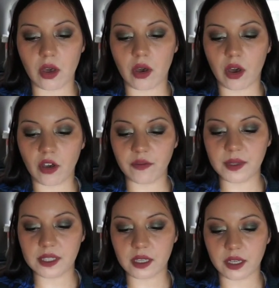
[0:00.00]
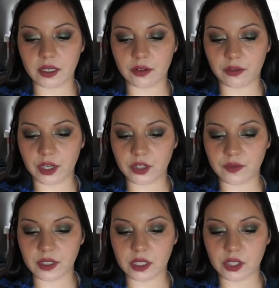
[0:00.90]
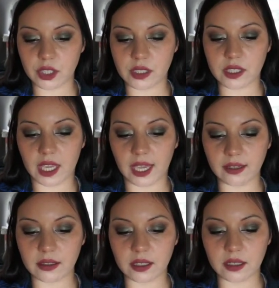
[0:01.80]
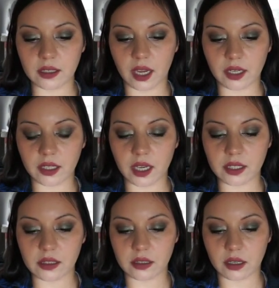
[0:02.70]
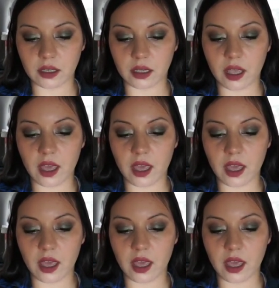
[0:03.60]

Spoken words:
Hoffman cited a French physician's 1889 study